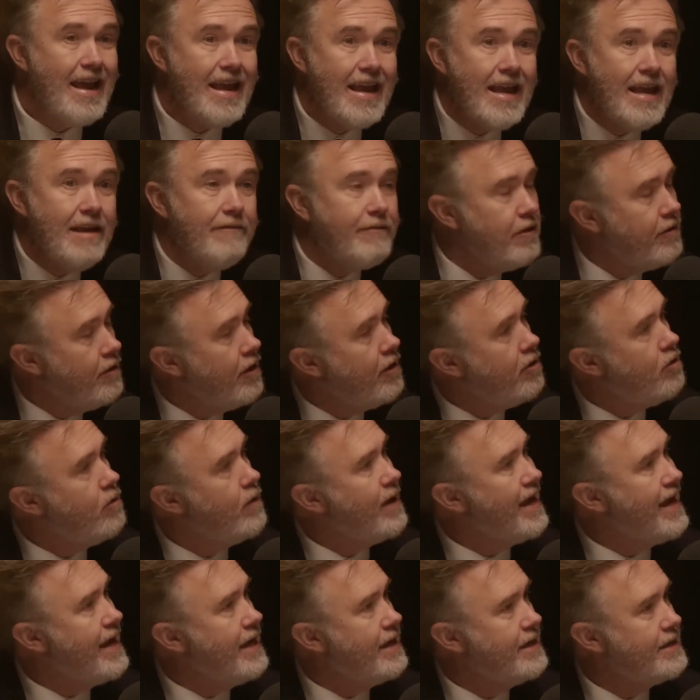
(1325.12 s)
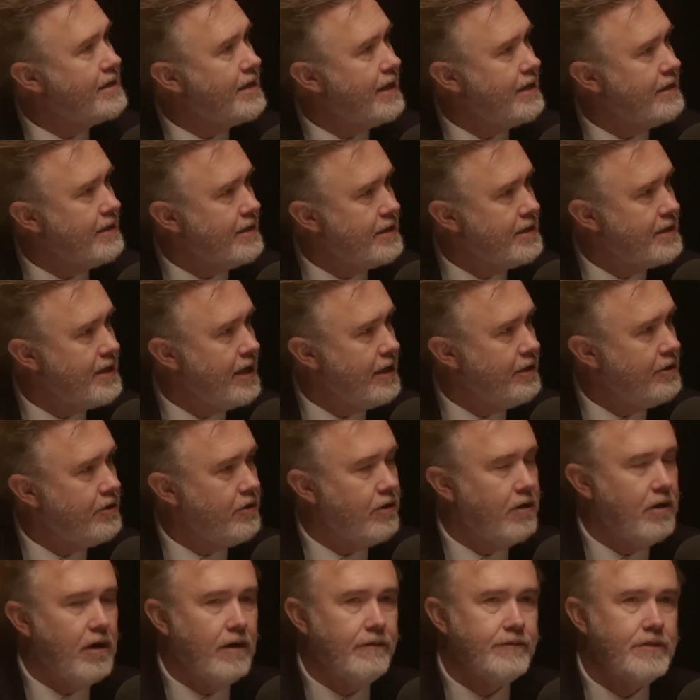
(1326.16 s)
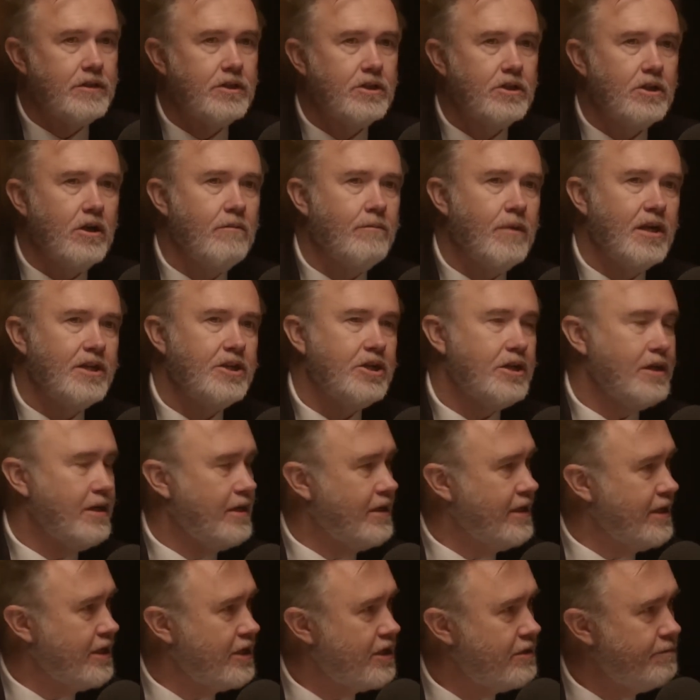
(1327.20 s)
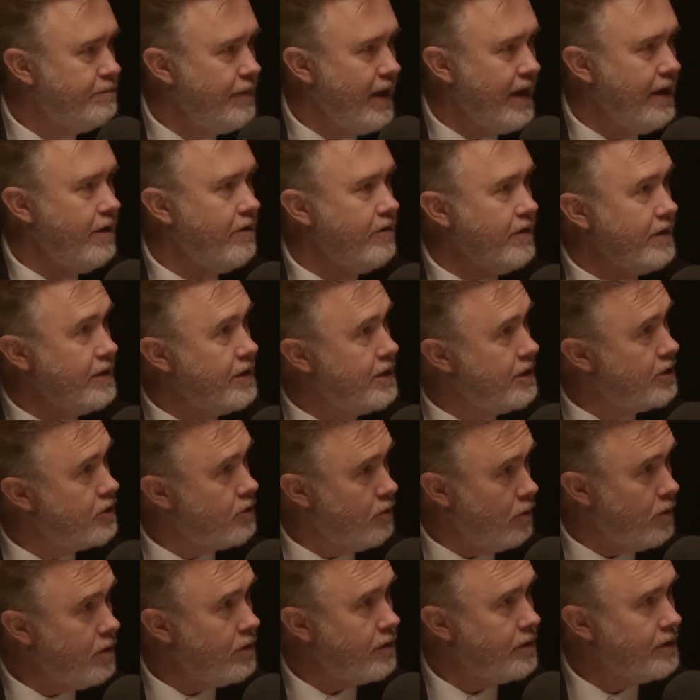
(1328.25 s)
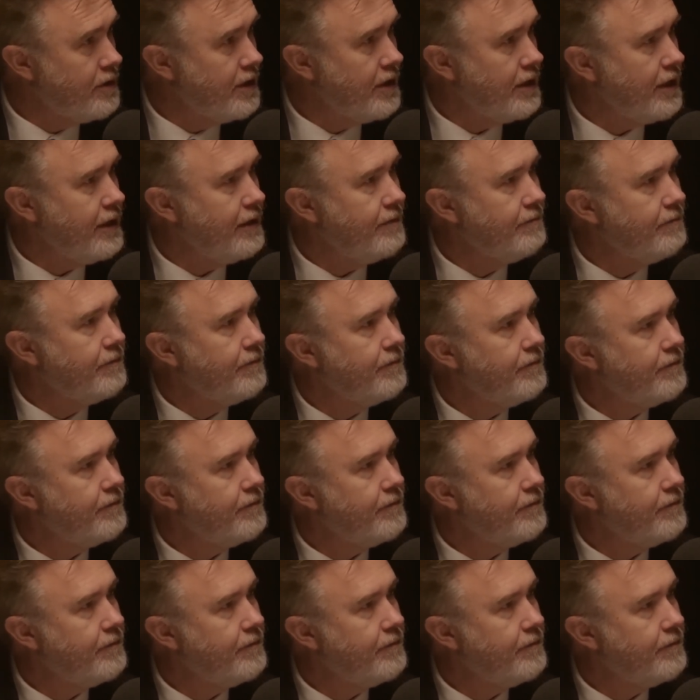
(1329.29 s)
even though it is at the center of so much despair and disorder today.